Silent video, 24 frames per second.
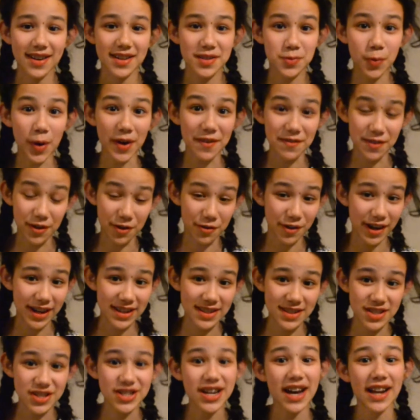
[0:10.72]
It's one of the
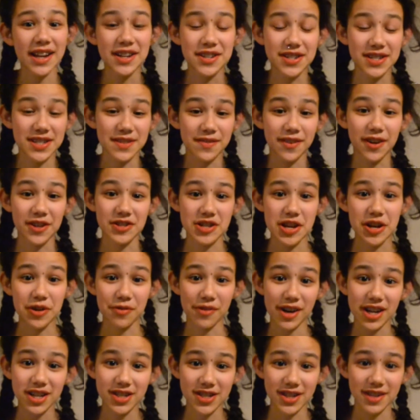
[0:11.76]
greatest challenges of our
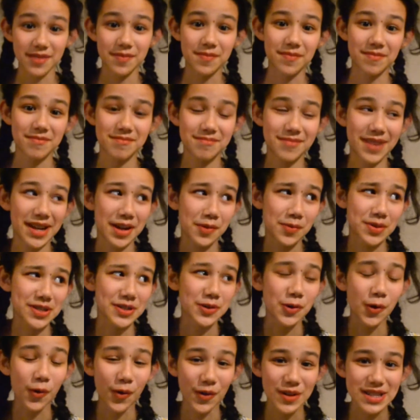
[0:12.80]
generation, and it was
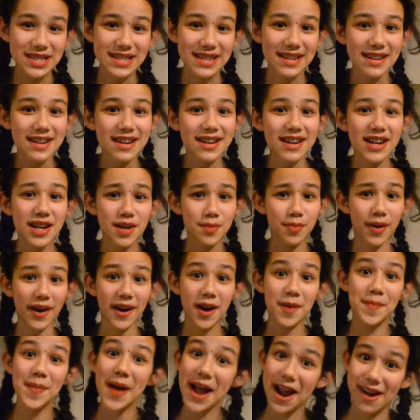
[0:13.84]
caused by
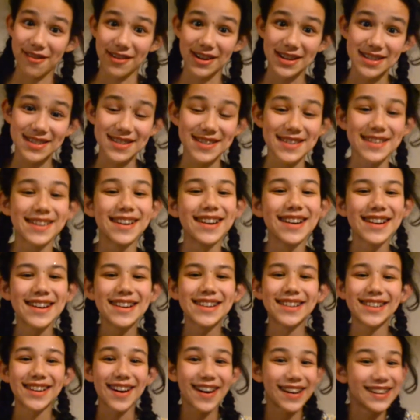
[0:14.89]
our parents,
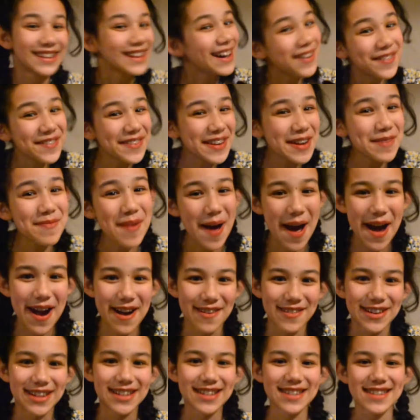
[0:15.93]
our lovely
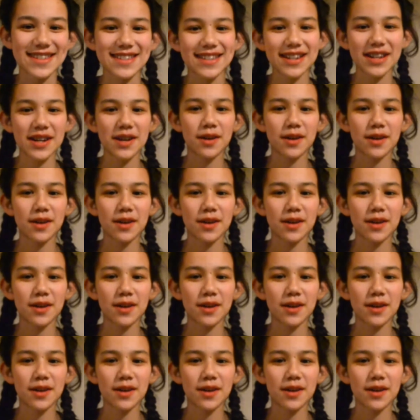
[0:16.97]
parents.